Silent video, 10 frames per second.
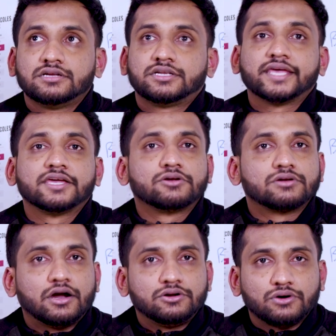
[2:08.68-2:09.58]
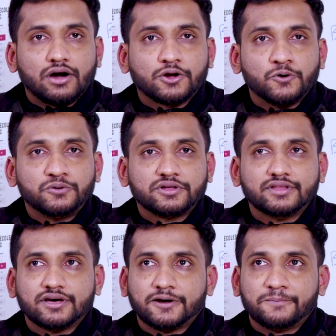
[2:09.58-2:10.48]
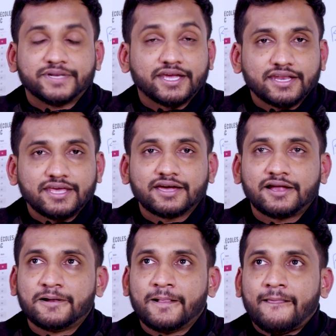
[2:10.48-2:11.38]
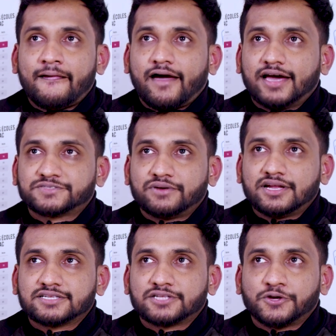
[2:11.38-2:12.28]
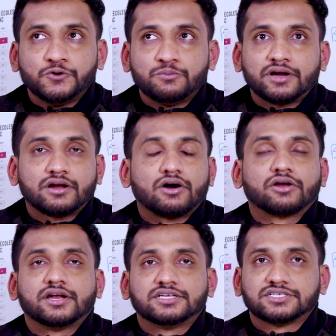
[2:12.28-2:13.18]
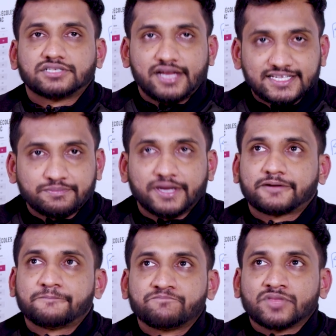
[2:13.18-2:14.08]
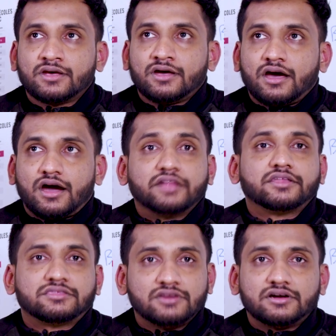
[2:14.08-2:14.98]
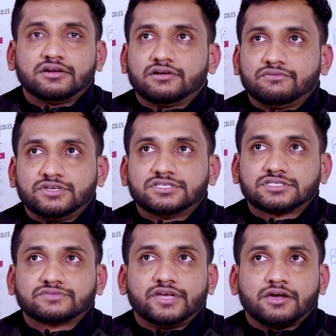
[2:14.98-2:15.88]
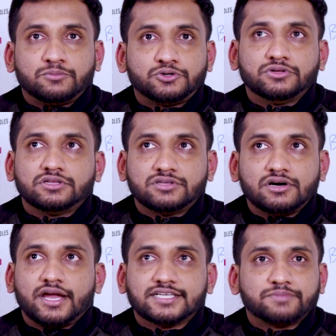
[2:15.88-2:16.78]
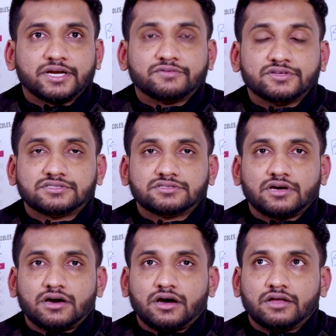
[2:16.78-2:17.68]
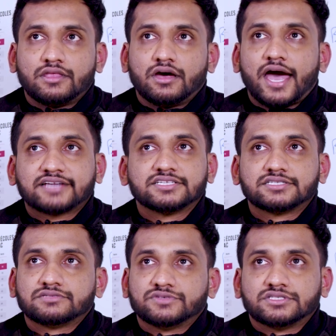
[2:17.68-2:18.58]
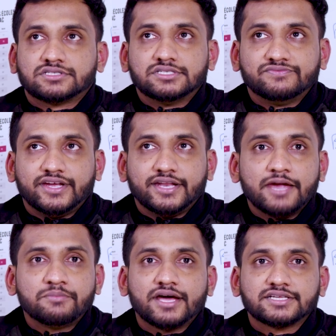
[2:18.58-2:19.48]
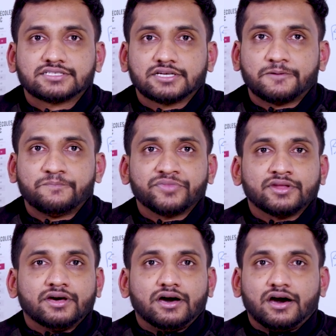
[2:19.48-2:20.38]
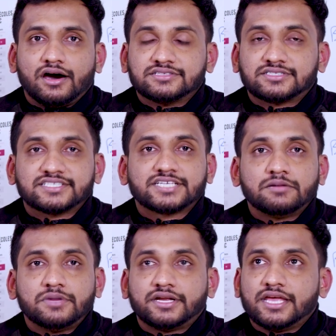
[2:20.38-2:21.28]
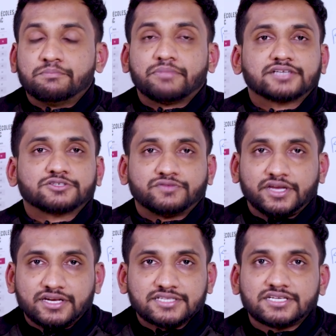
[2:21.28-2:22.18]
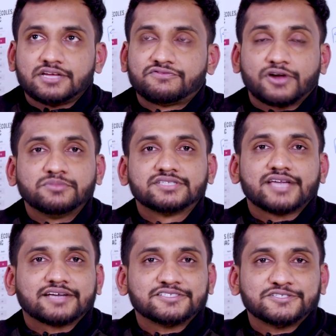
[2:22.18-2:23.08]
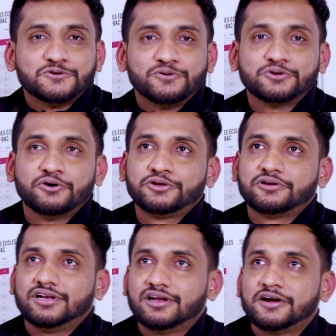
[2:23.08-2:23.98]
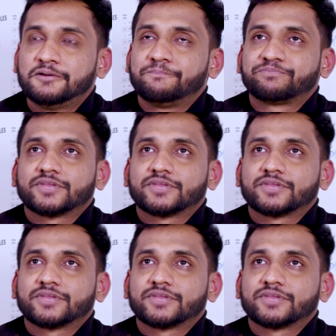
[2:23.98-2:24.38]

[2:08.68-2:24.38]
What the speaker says: taking into account the technical as well as the human and organizational aspect. And the third, which is we come to the third aspect, which the axis which is we named as sustainability impacts of the industry. From this axis, you will going to learn